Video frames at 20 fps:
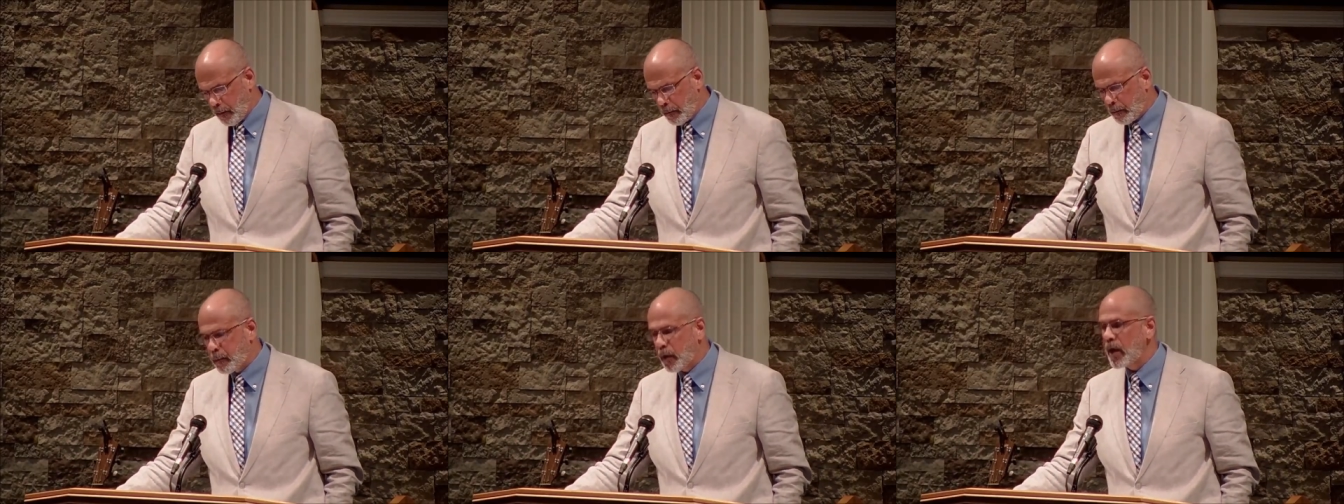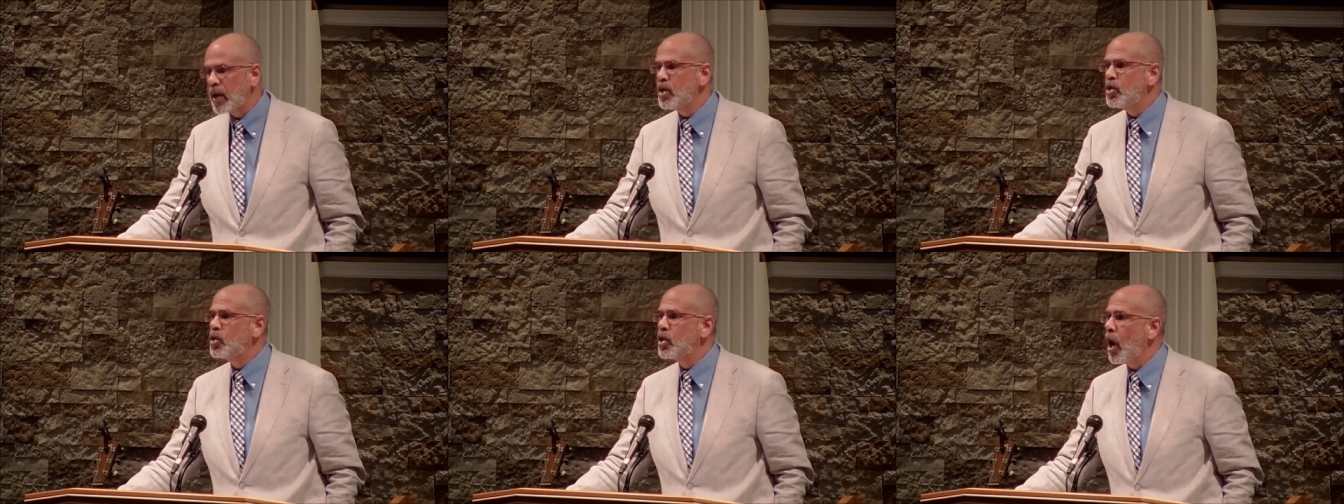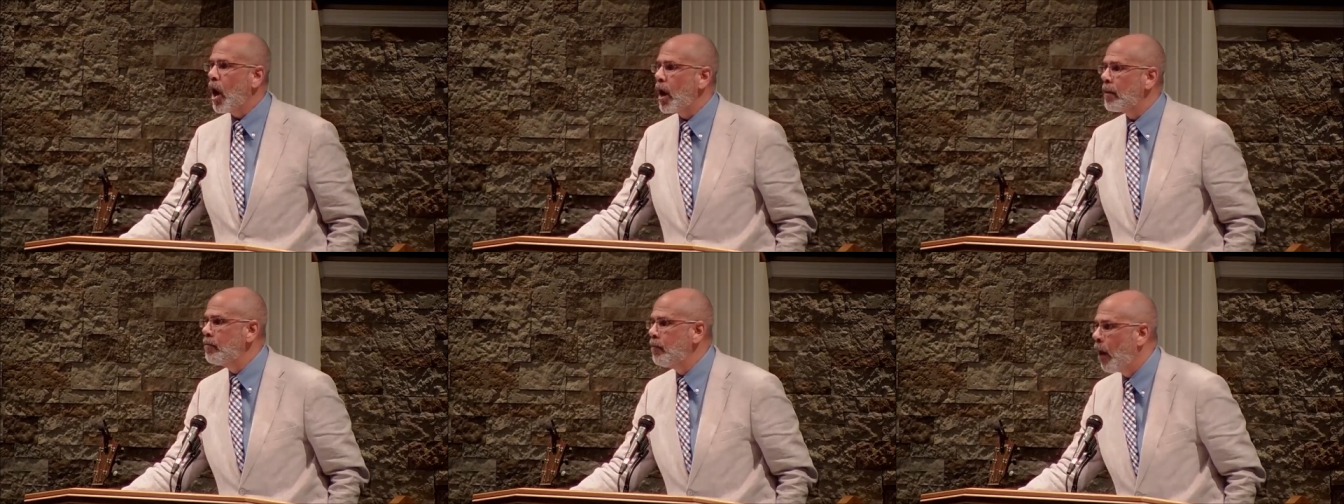Bring
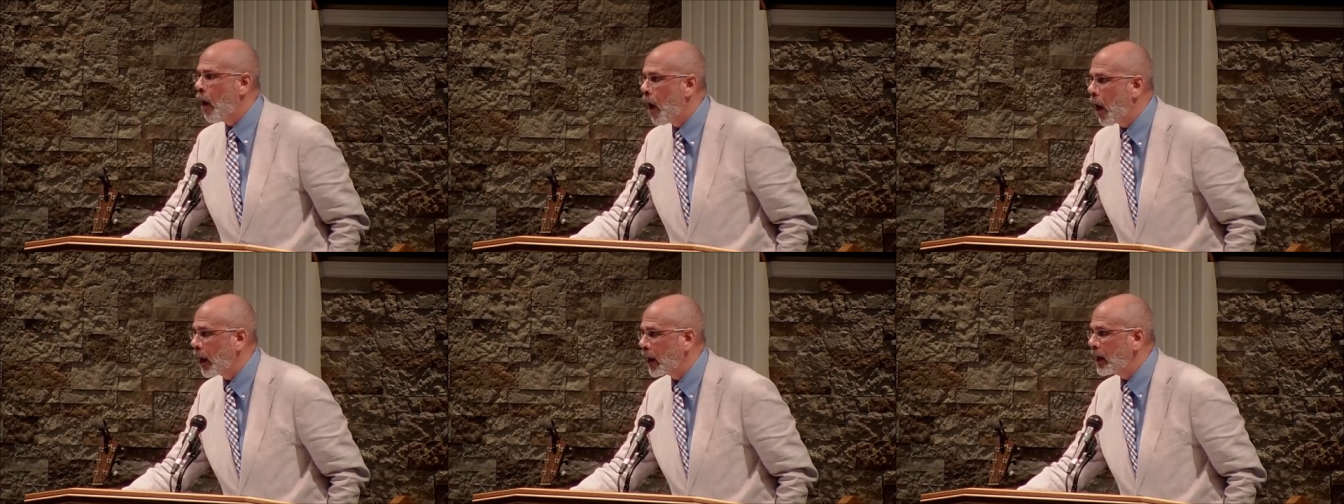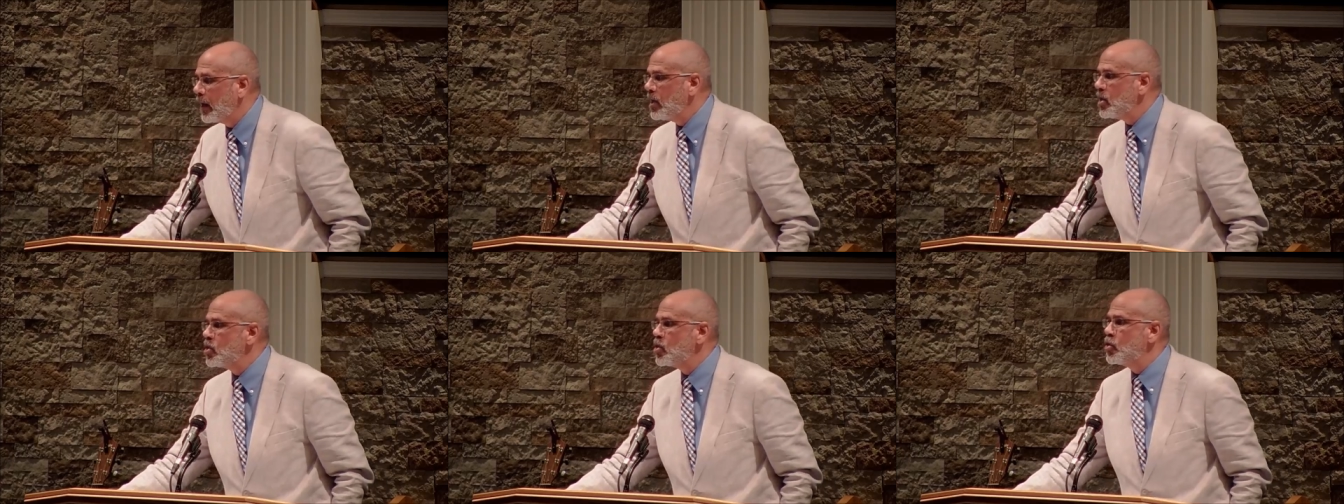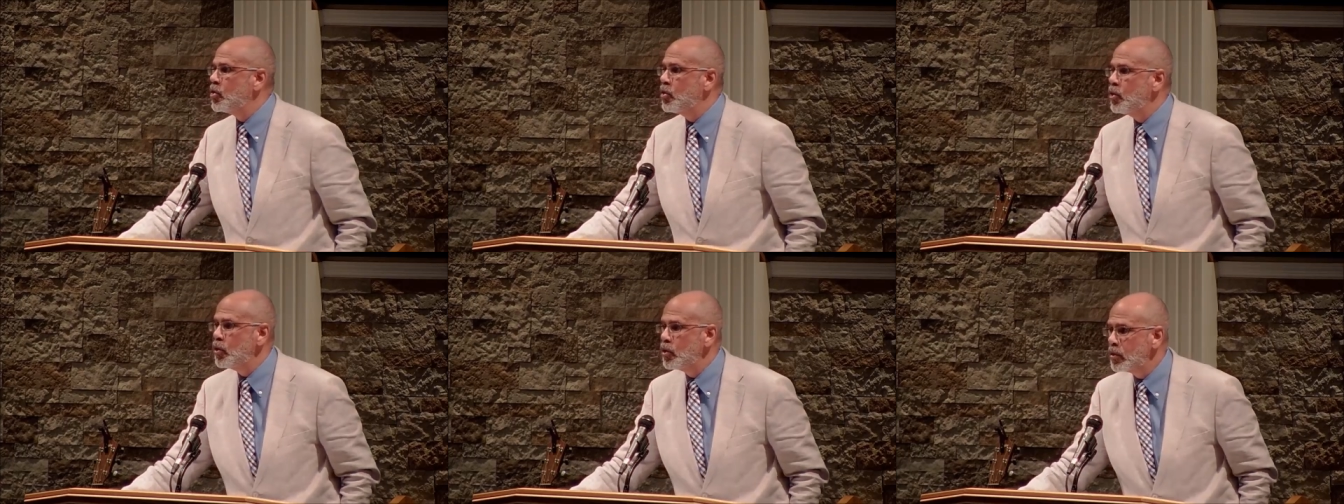John Mark. He
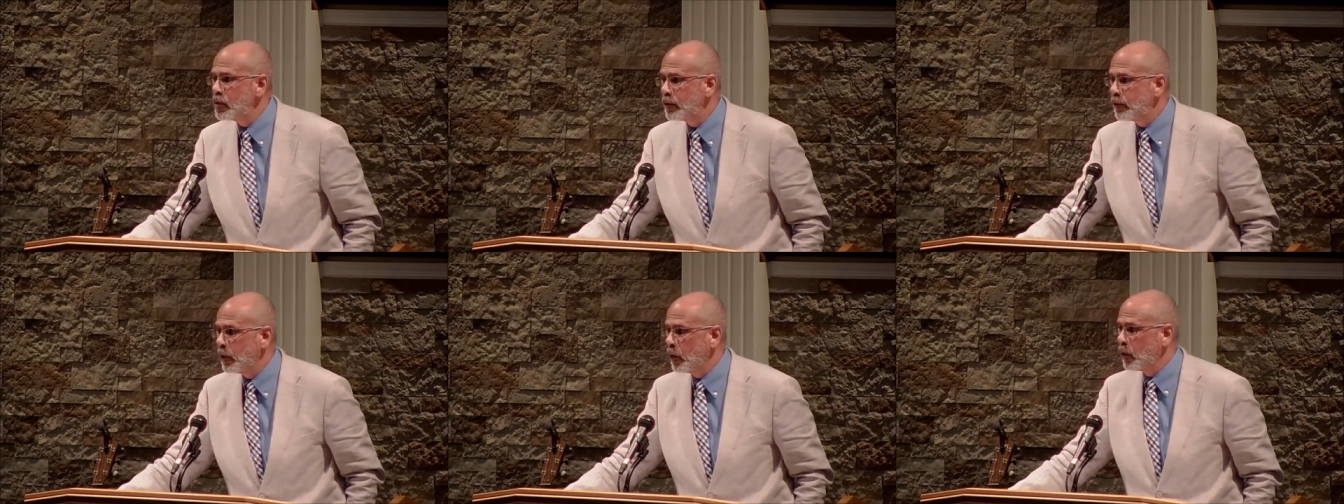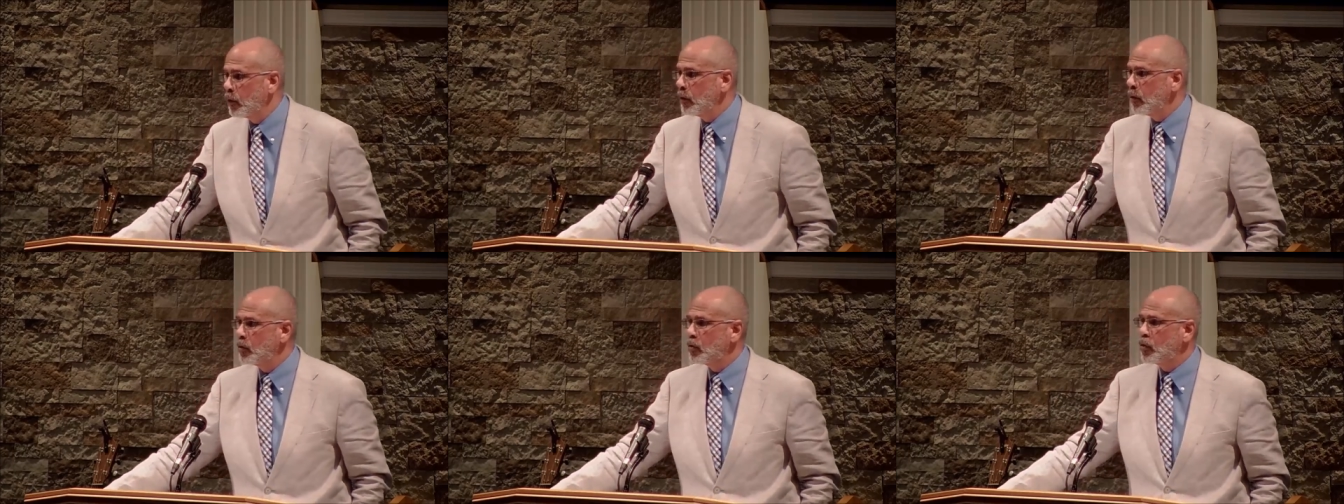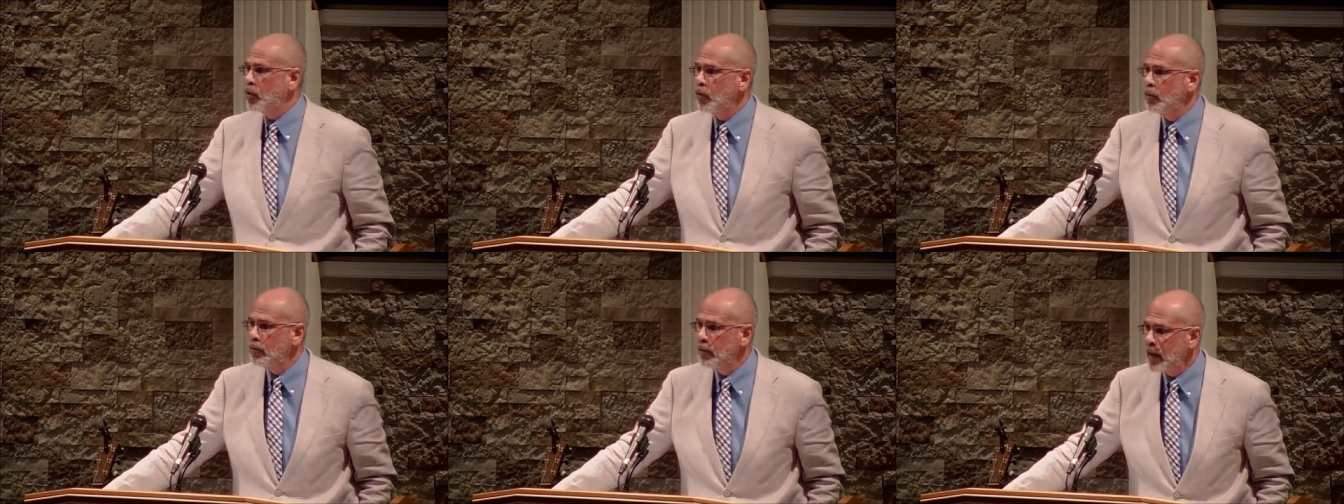is useful
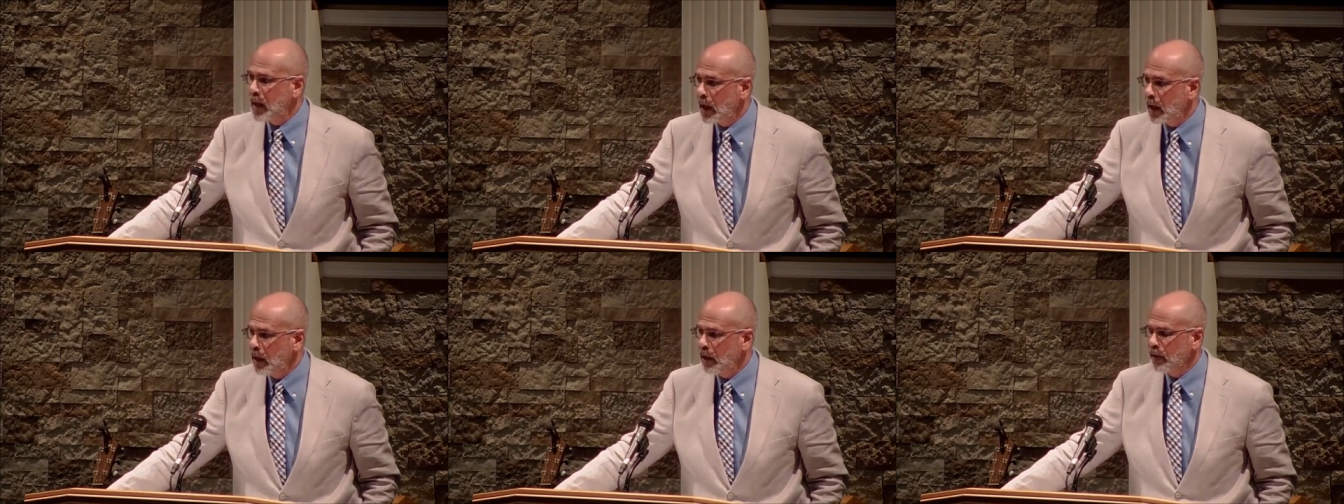to me